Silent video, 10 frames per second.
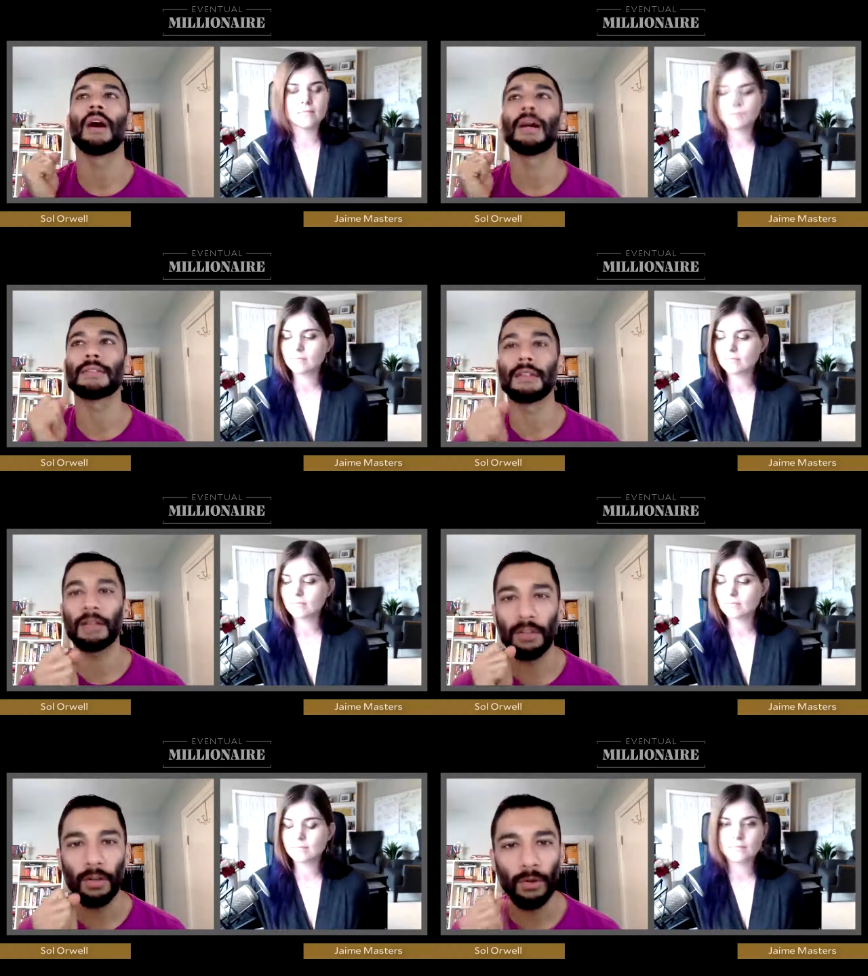Speaker 1: I
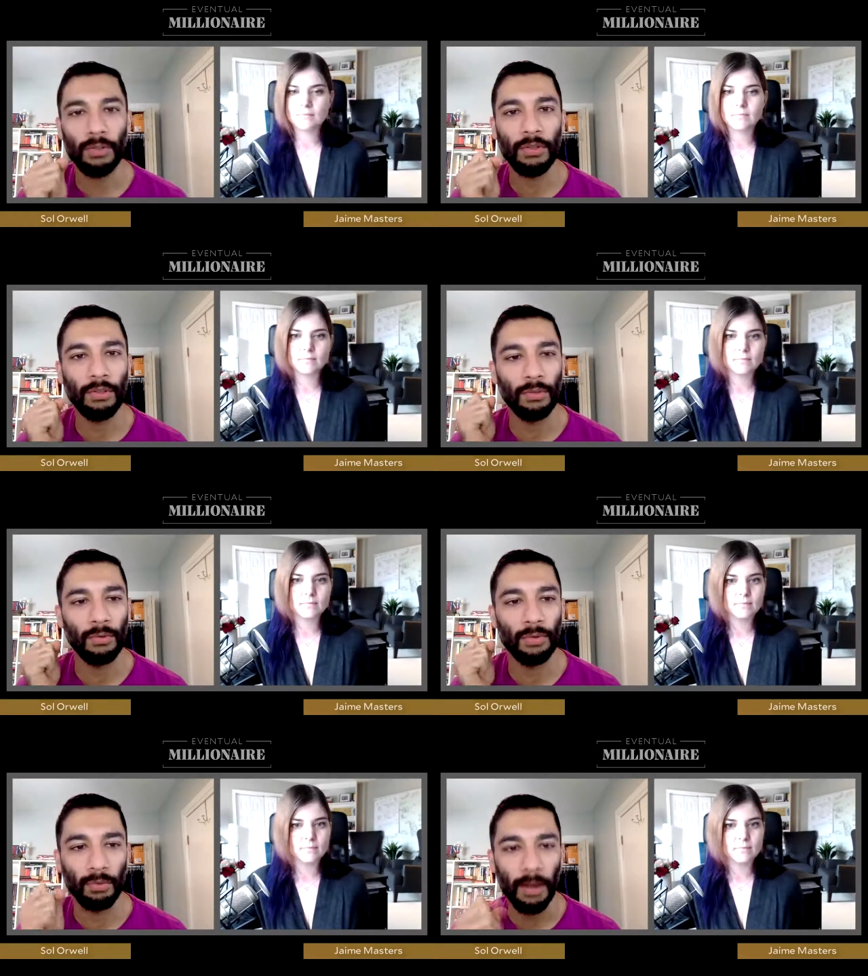send a note
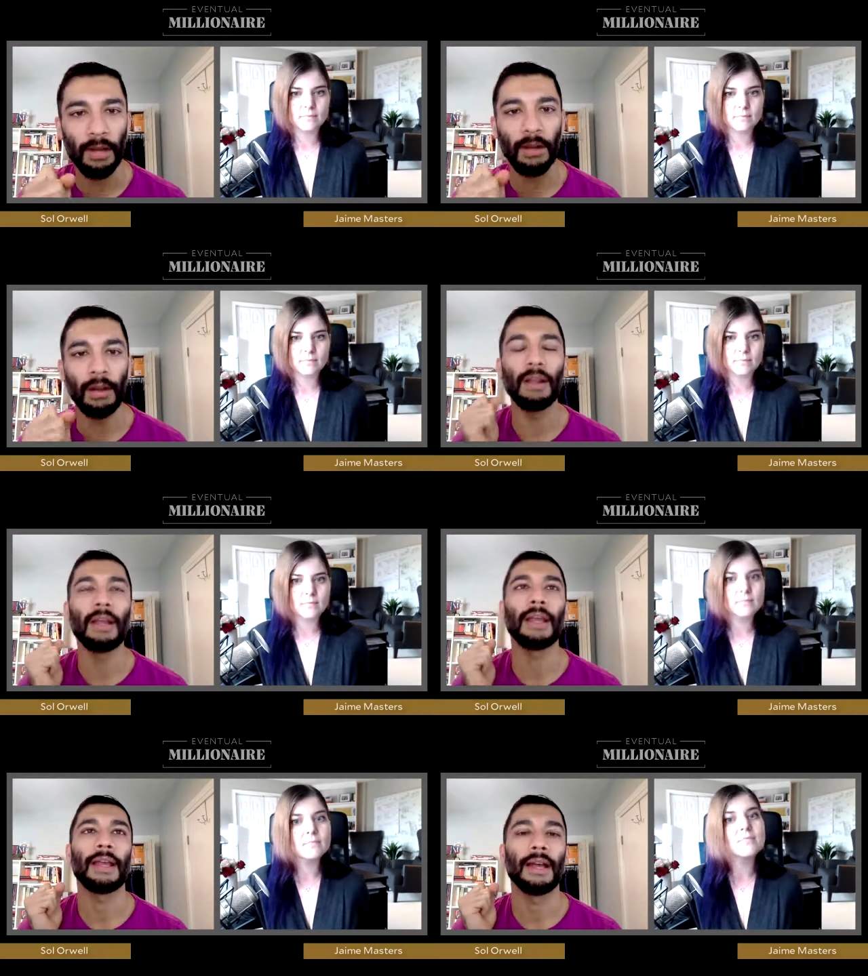to the writer
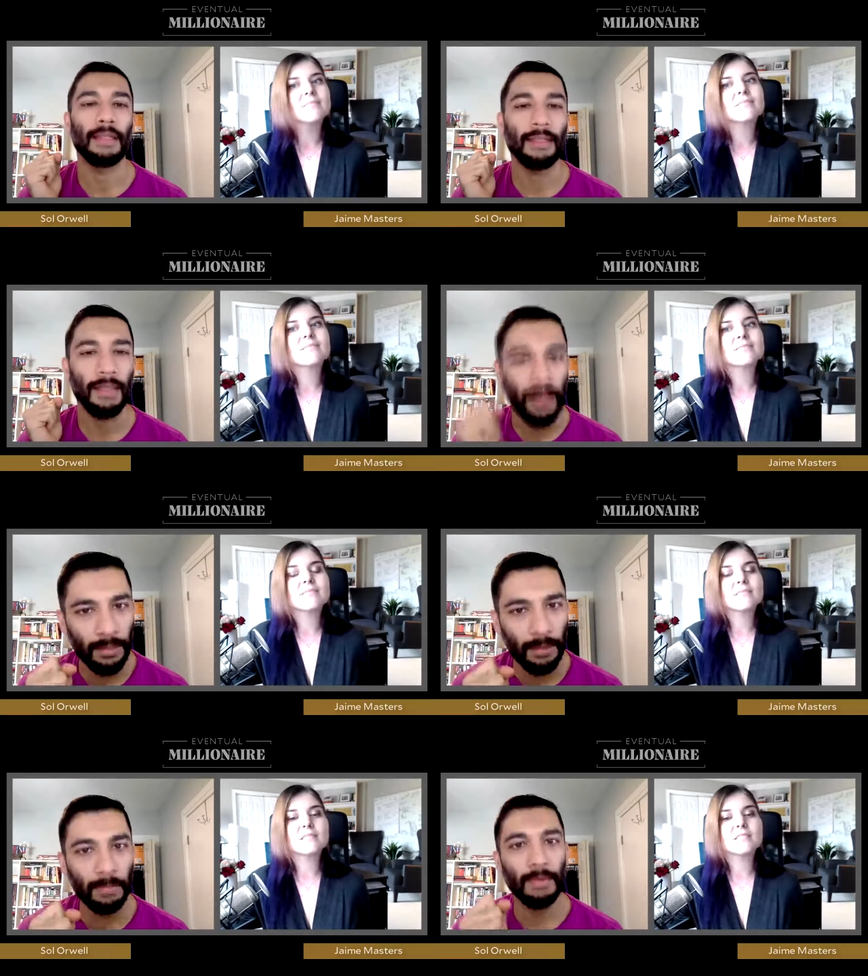and I
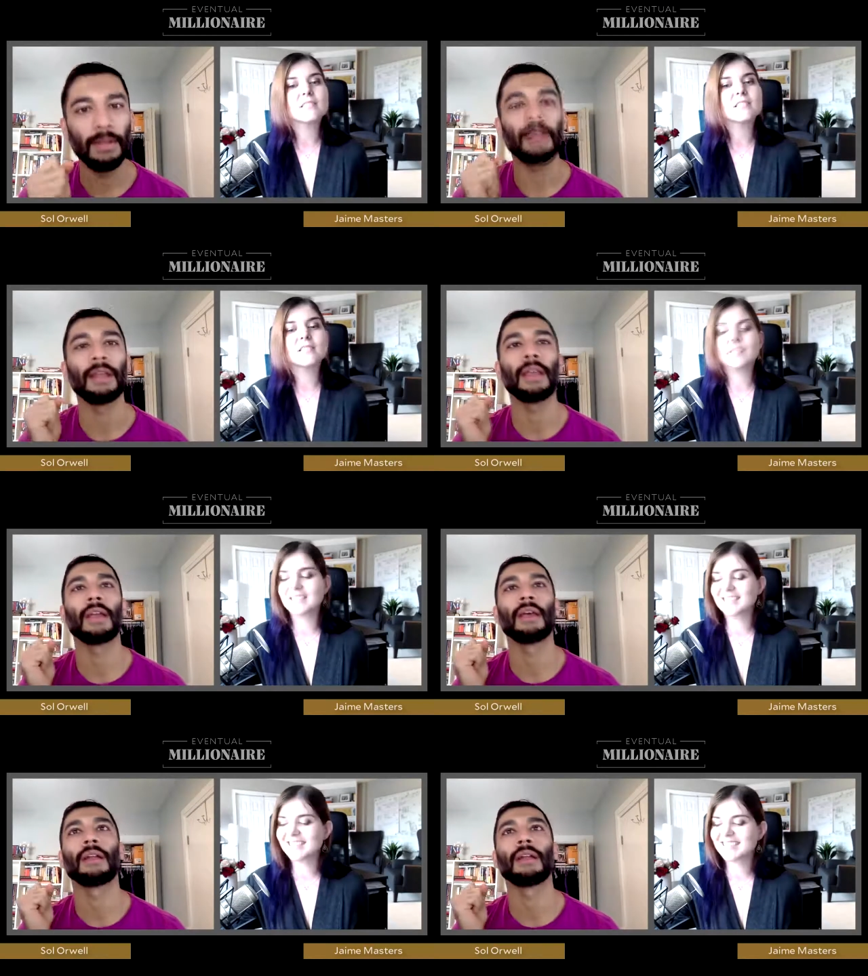thank them.
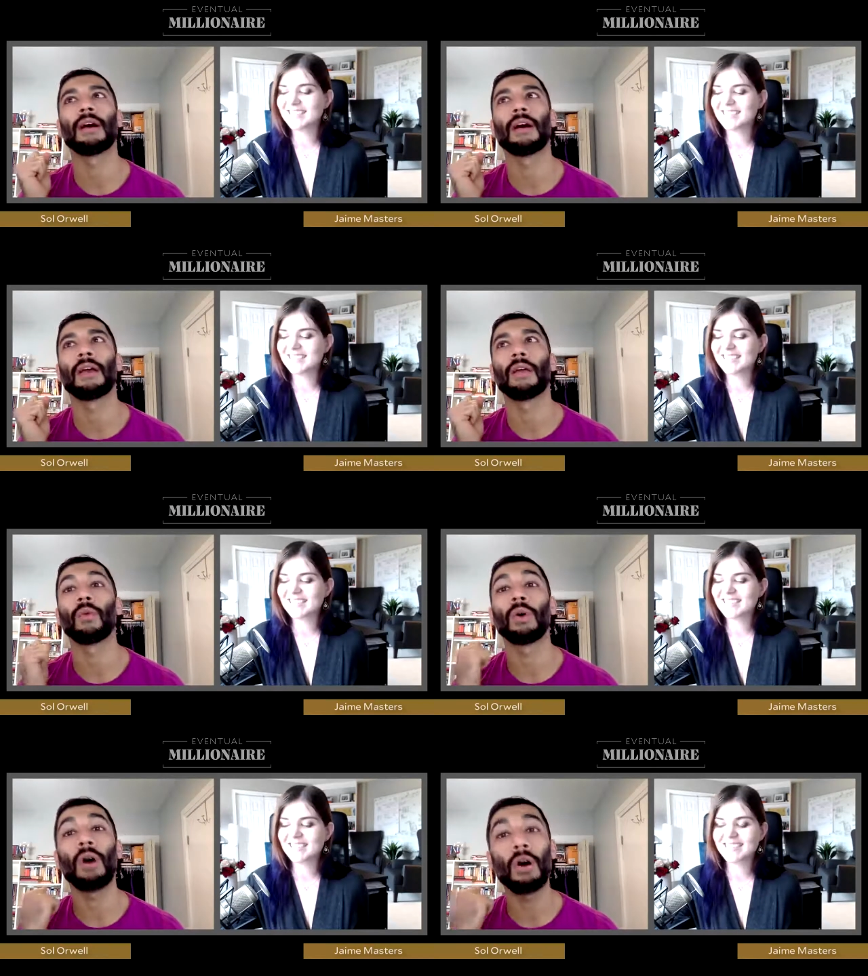And I
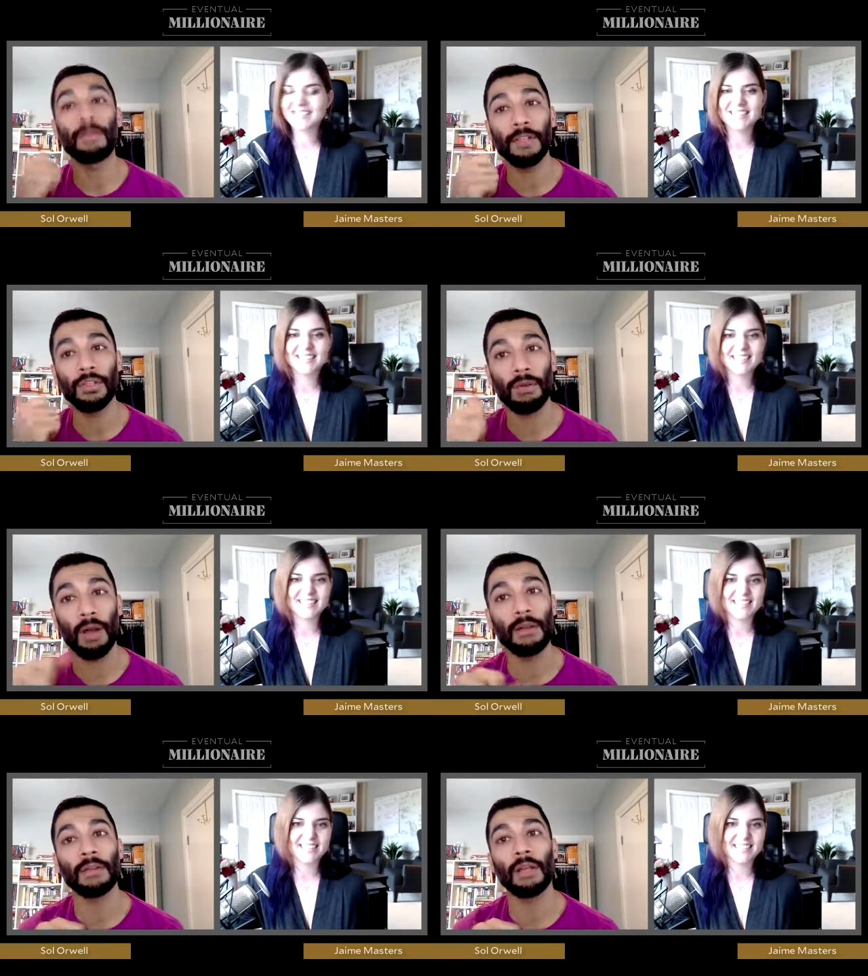will often
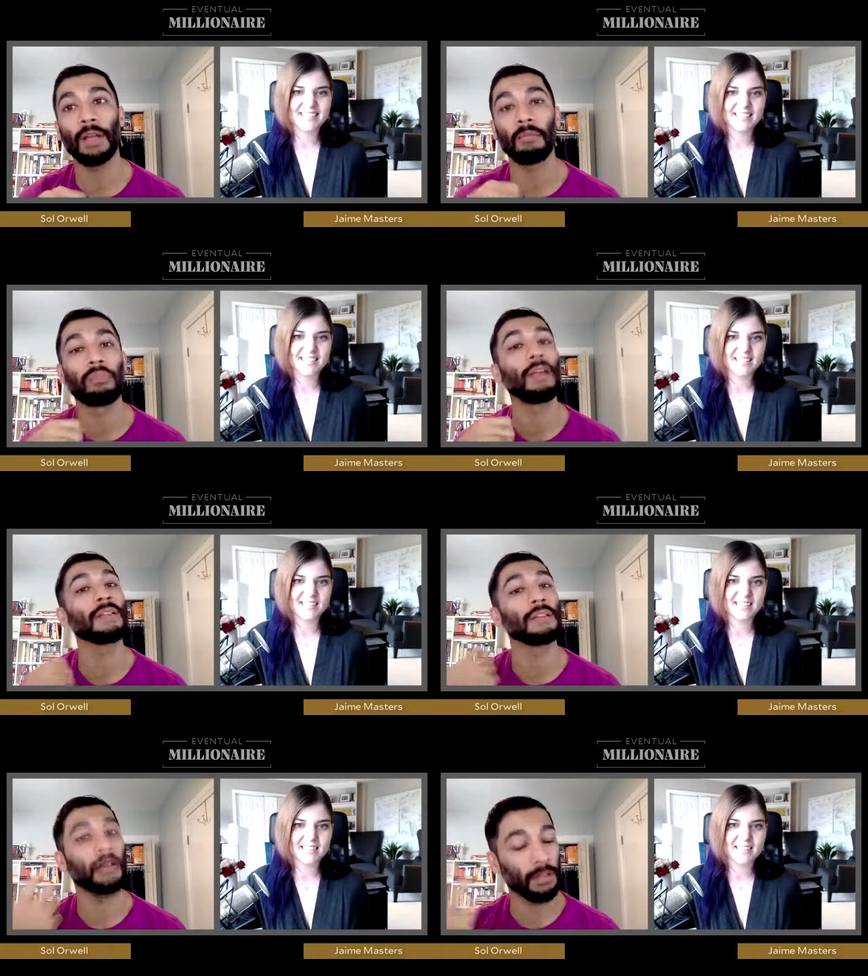try to like
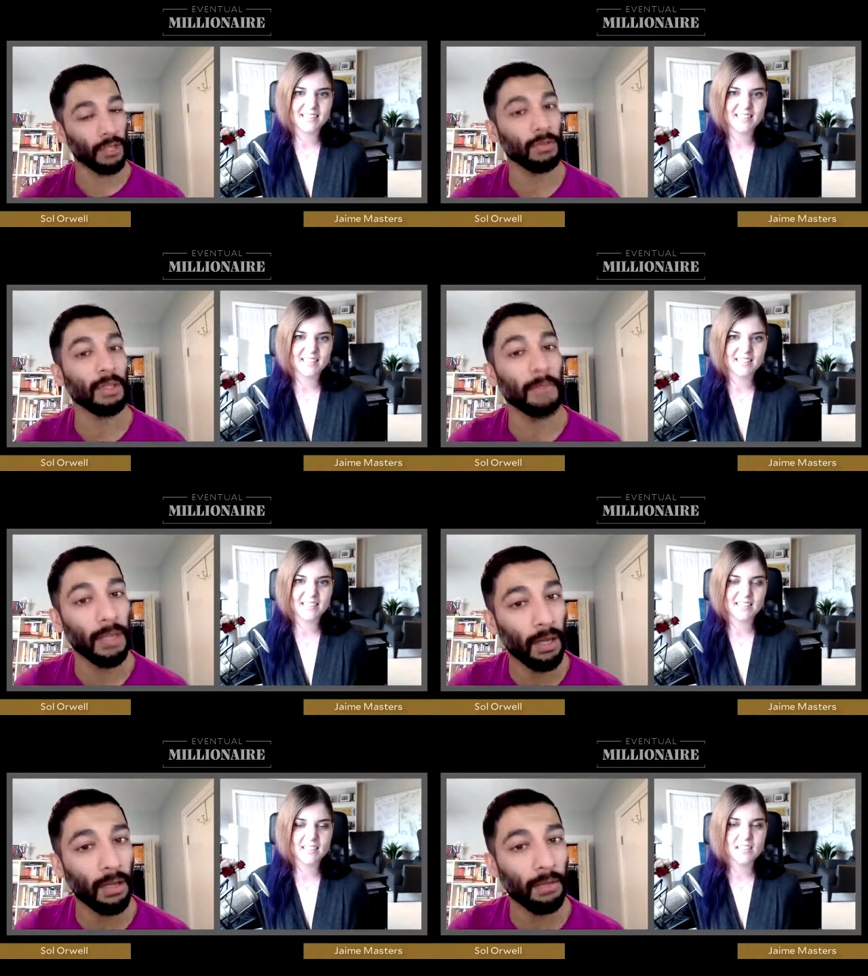raise another issue they
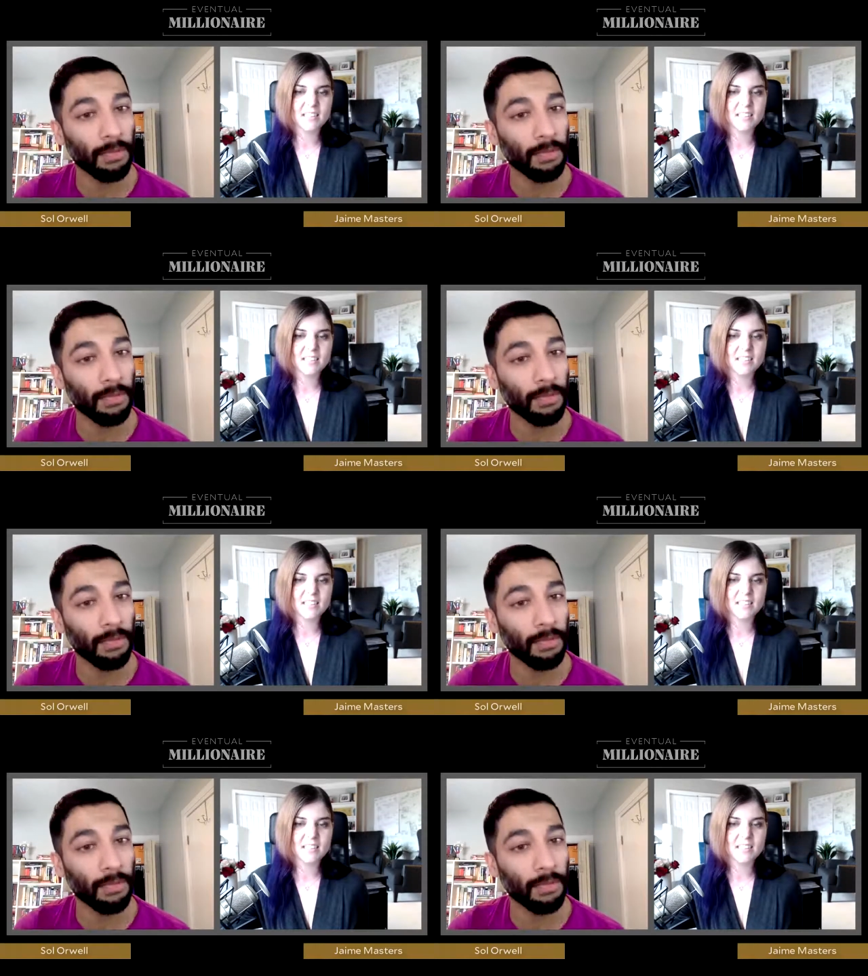may not have